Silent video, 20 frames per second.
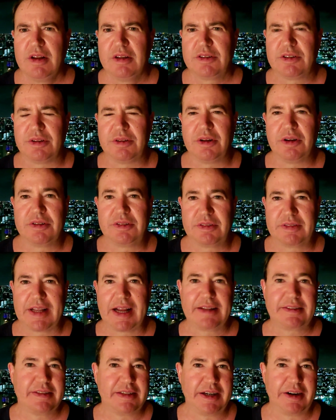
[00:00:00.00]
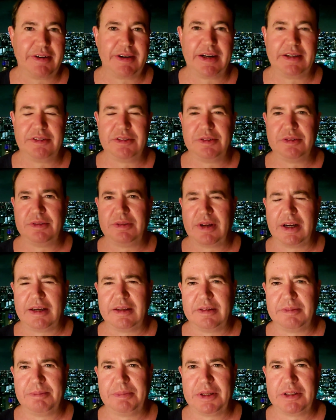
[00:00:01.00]
so those that's an area I do. I
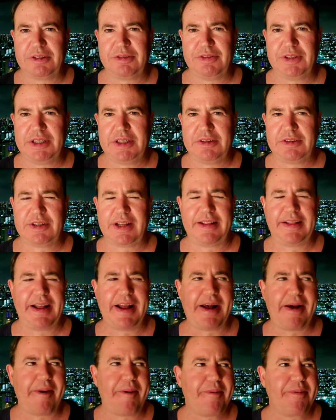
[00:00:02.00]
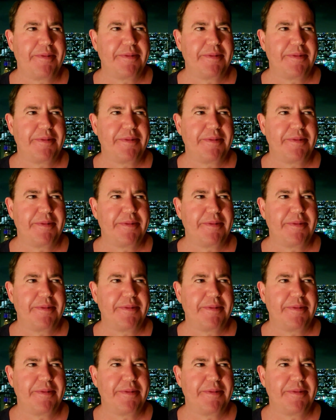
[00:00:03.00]
have a bunch of videos on that,